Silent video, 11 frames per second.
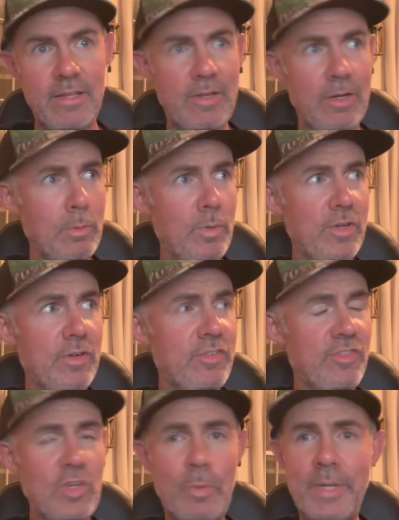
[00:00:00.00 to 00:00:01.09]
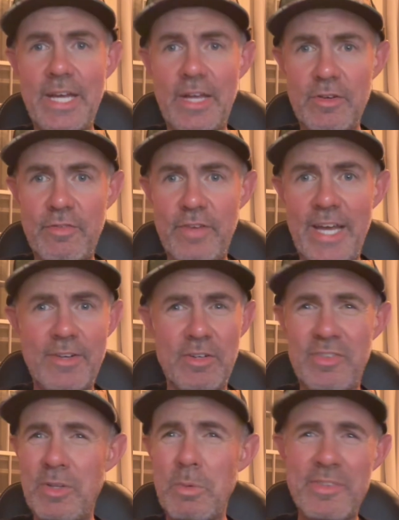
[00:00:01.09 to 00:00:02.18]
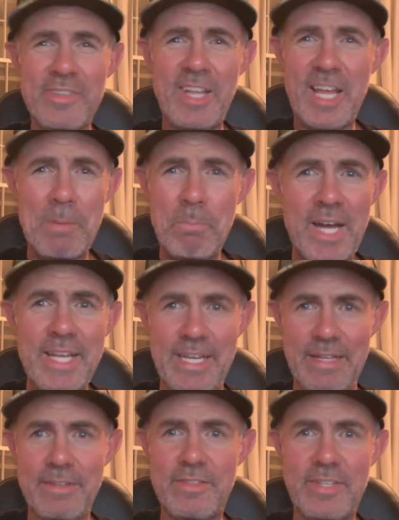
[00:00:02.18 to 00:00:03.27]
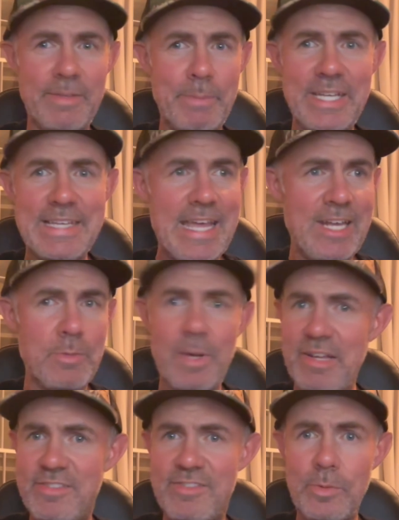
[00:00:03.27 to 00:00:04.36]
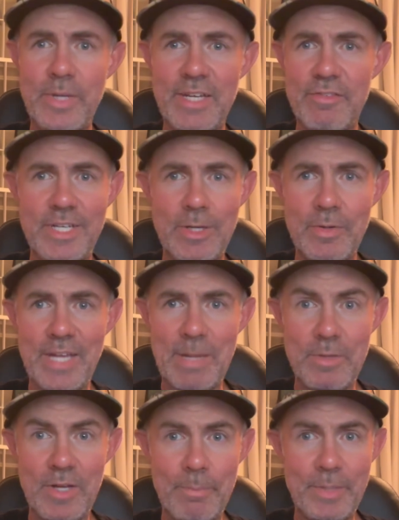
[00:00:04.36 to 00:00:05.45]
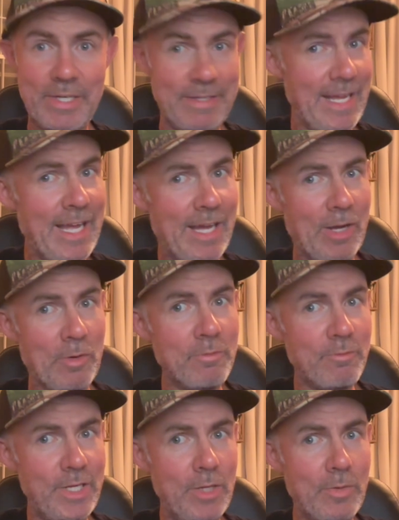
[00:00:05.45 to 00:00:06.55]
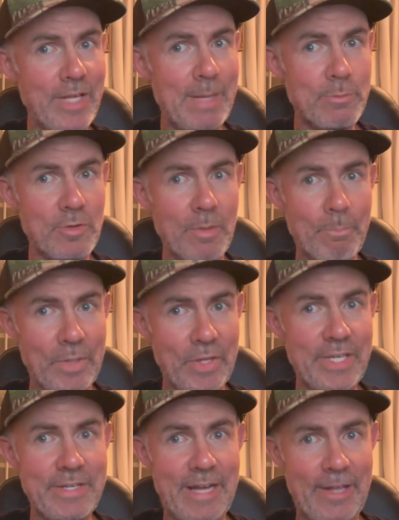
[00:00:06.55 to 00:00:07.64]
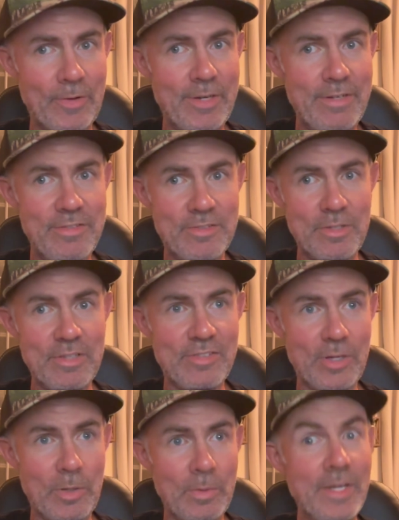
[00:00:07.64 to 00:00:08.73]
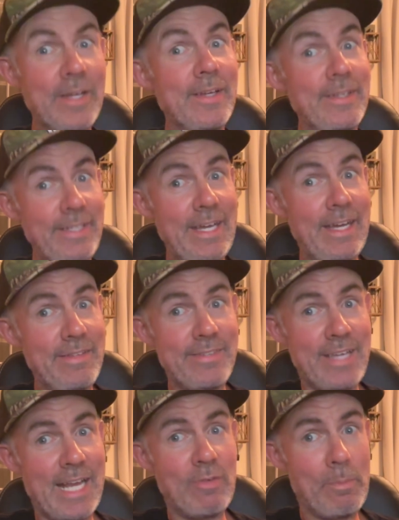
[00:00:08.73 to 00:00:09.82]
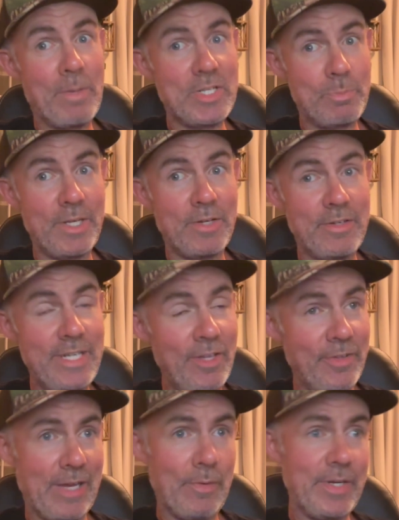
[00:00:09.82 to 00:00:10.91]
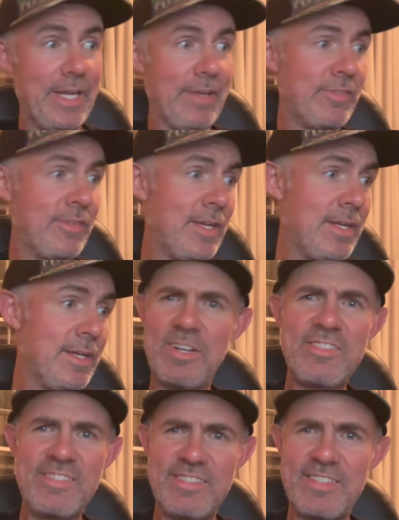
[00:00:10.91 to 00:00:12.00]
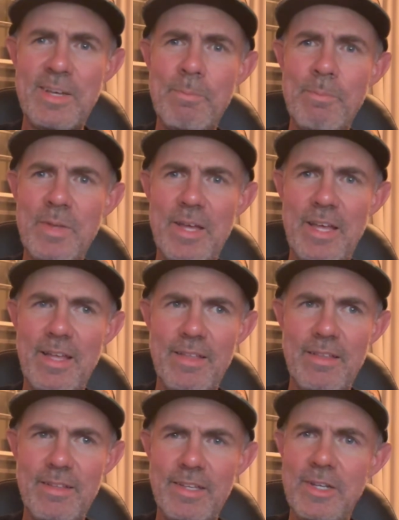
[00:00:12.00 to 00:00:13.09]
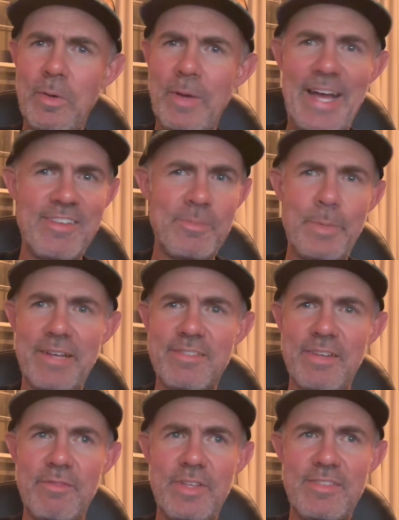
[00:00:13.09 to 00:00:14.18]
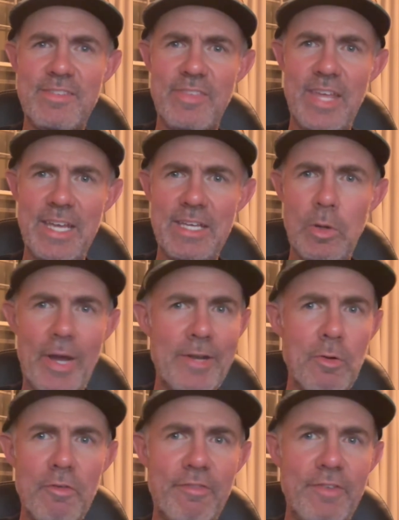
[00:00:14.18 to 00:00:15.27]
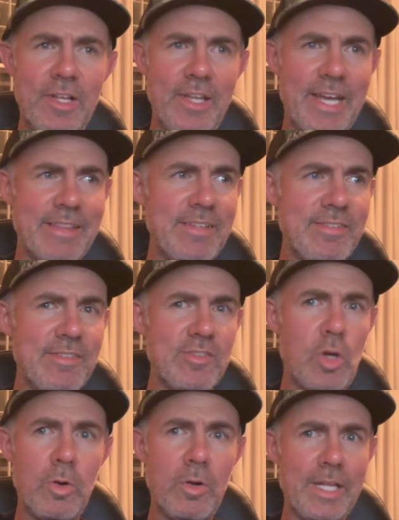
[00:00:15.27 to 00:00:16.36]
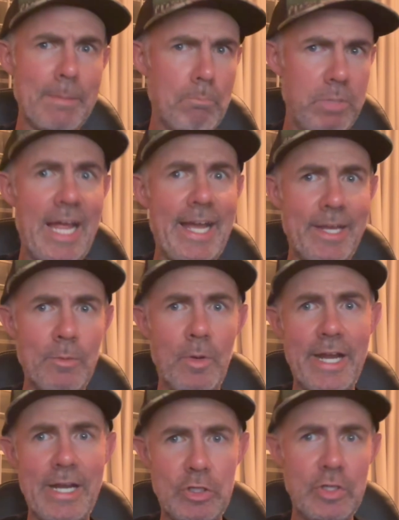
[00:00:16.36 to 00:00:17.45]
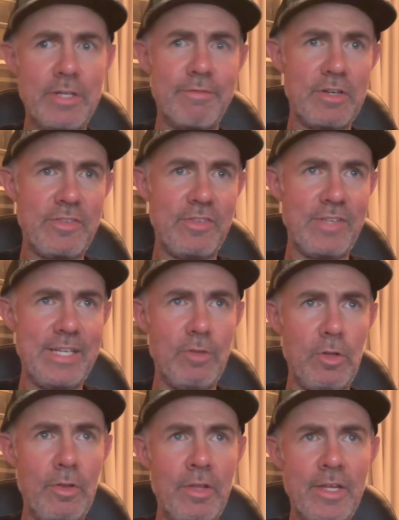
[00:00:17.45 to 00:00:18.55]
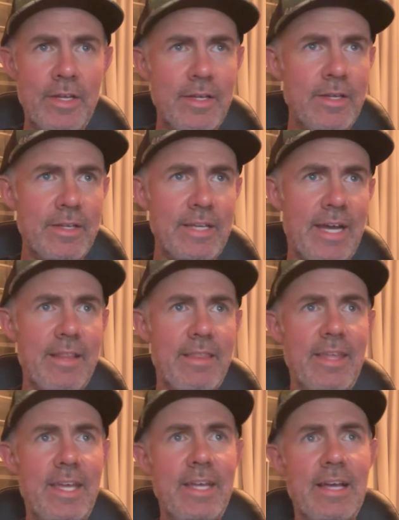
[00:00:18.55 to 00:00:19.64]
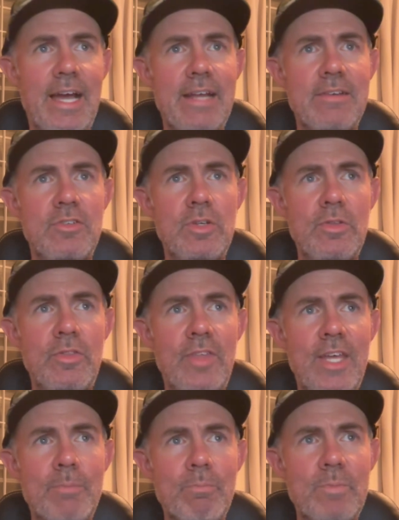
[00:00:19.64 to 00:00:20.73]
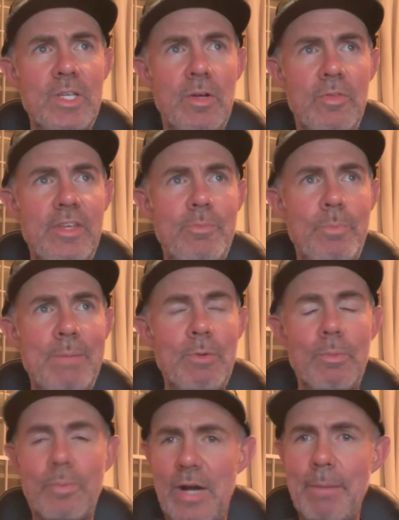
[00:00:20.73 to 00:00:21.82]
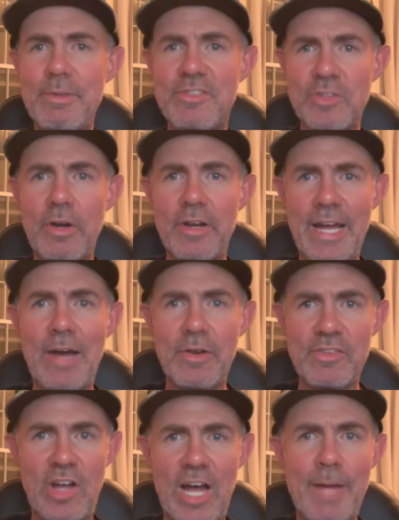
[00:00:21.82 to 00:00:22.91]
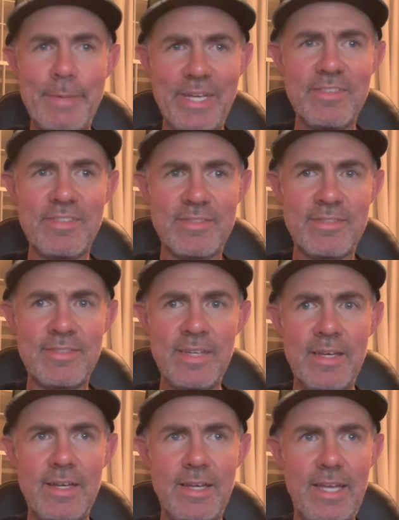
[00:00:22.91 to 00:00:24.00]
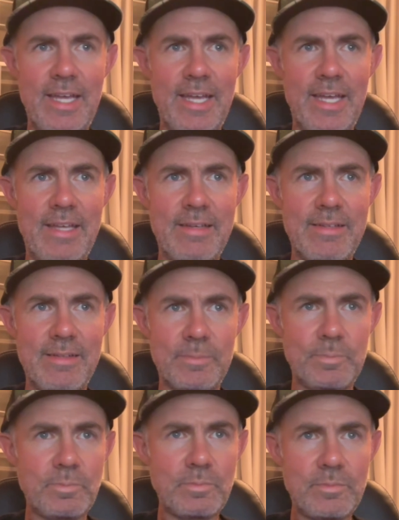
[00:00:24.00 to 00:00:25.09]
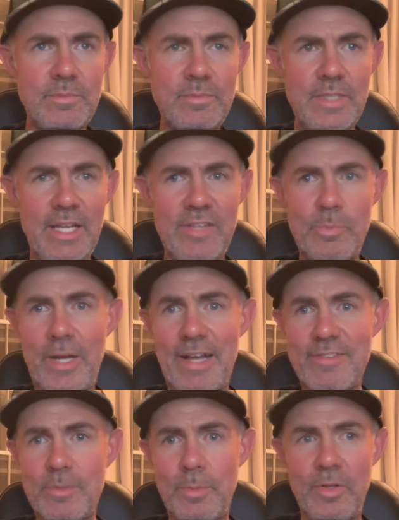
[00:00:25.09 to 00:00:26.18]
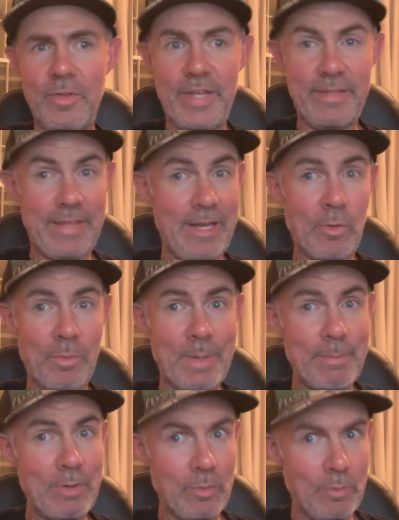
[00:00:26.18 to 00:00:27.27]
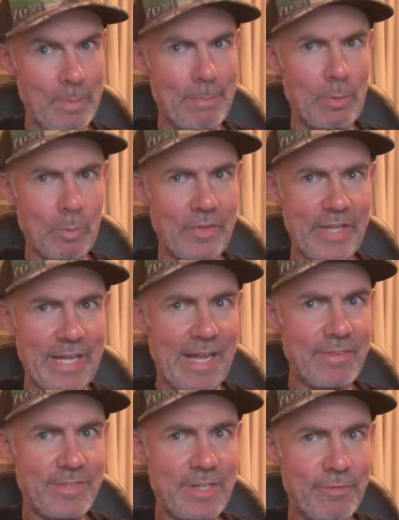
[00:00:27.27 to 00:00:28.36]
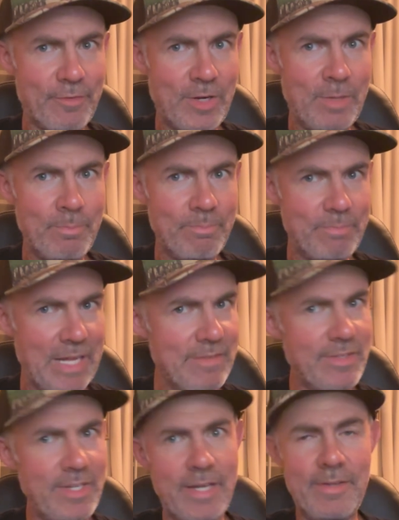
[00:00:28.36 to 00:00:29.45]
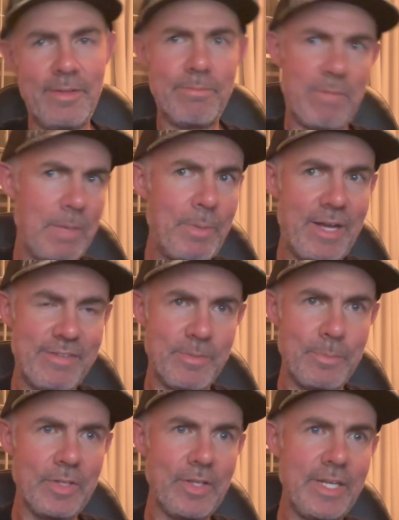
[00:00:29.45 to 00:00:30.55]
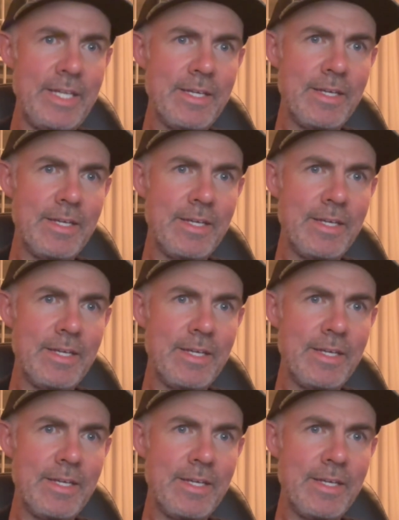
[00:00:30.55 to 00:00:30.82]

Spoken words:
There were so many other factors, and there wasn't a lot of money to be gained by suing a video game company. Now, video games are $1 billion industry. So, yeah, it's kind of a much bigger deal nowadays. There's some aspects of this thing. I don't feel like this is totally black and white, good versus evil kind of thing. I do think, these people probably started out as hobbyists, and it's possible that they don't remember where they got stuff from. That's kind of a possibility.